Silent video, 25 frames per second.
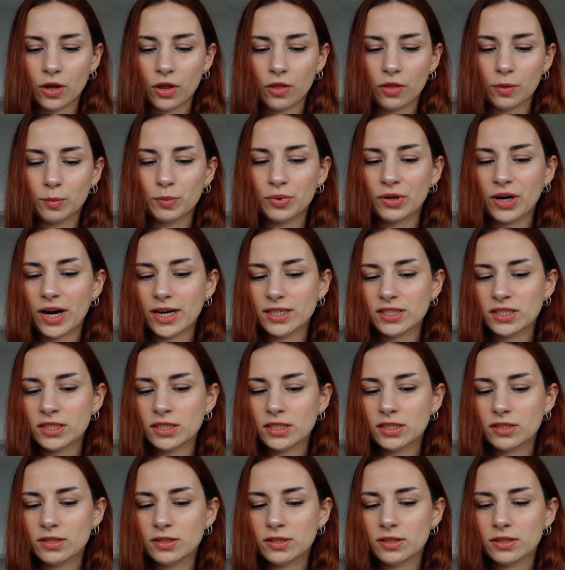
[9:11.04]
The
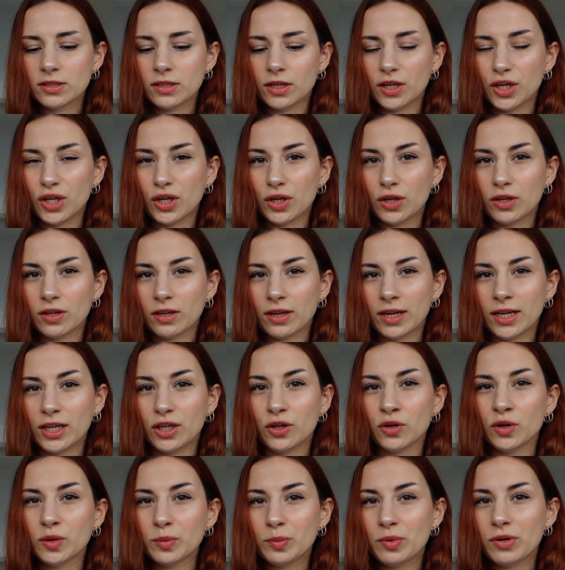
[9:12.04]
presence,
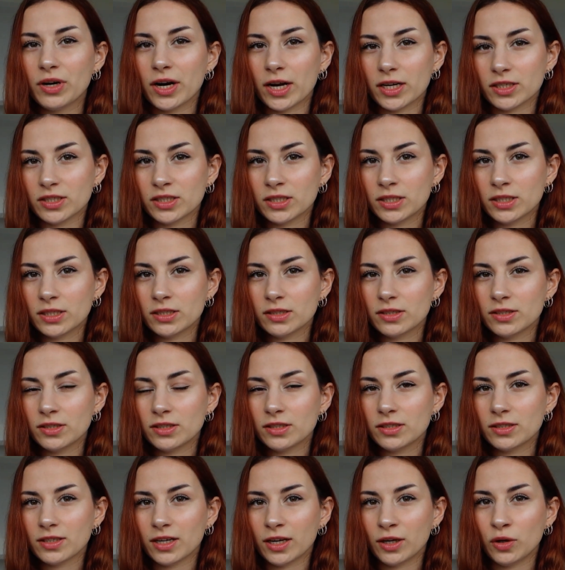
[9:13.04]
like your
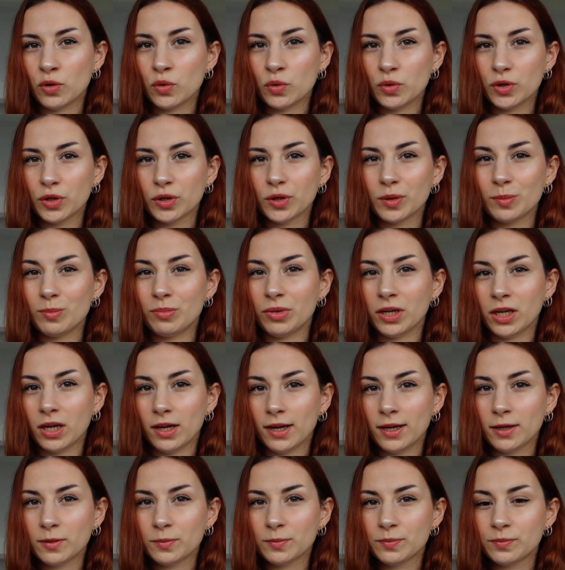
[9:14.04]
presence and who you're
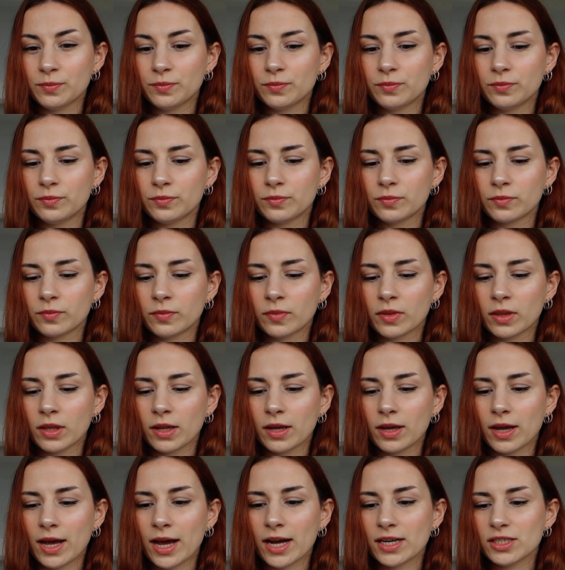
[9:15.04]
being,
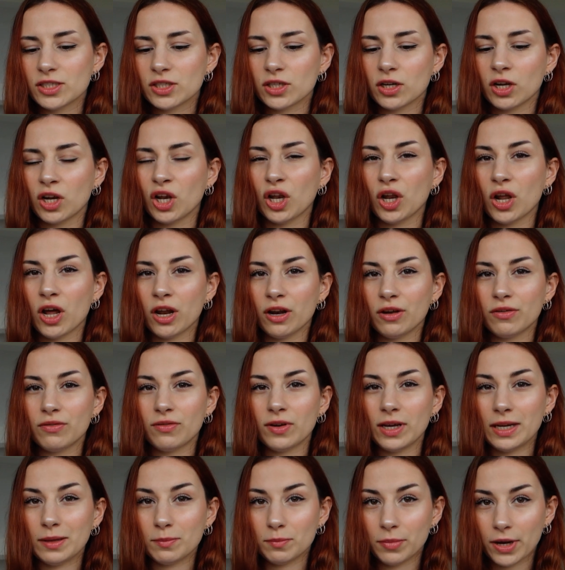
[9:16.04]
has a lot
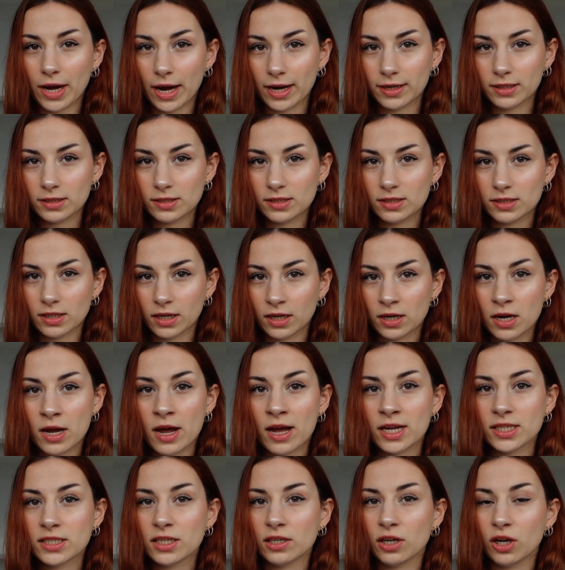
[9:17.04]
of impact and
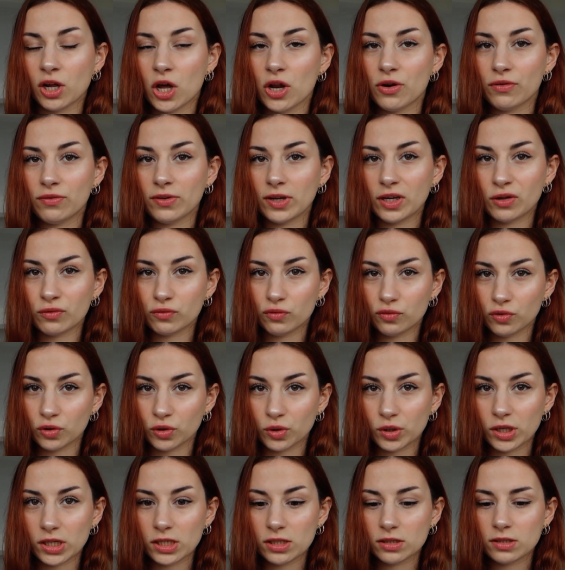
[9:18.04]
has a lot of
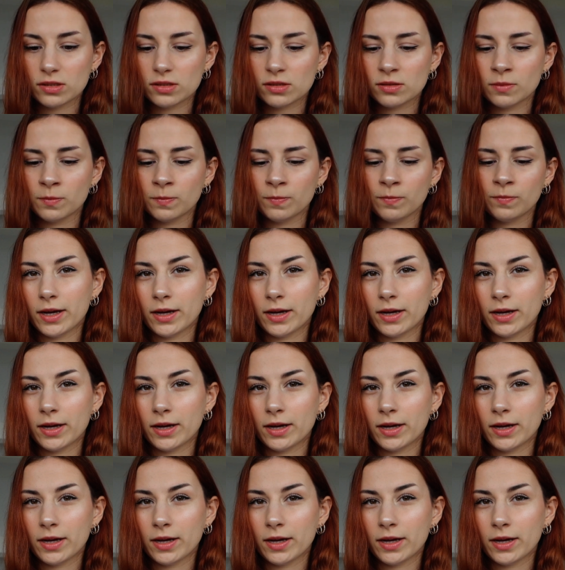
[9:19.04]
influence.